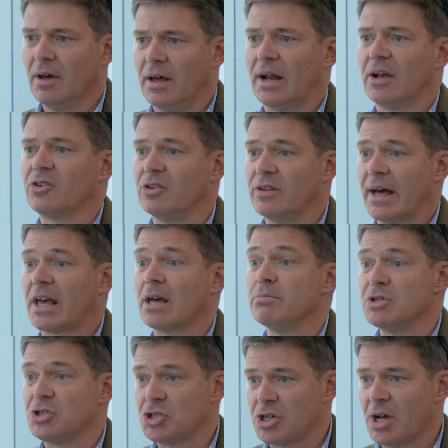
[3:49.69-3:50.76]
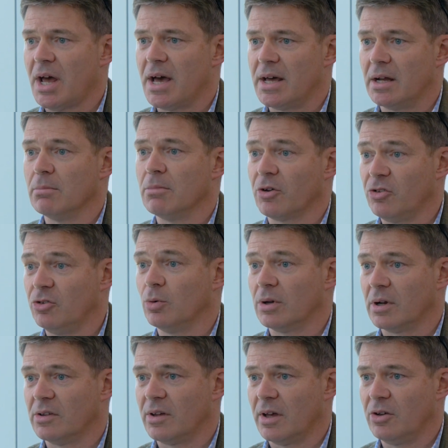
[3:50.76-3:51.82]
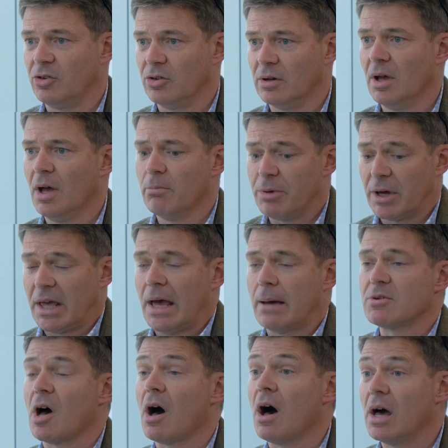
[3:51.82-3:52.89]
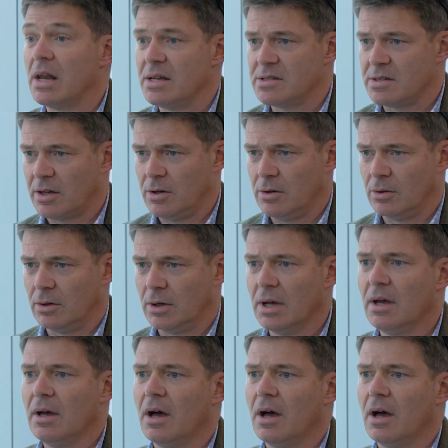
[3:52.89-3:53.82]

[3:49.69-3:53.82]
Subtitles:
and actually that can be shared amongst the organisation but kept highly secure.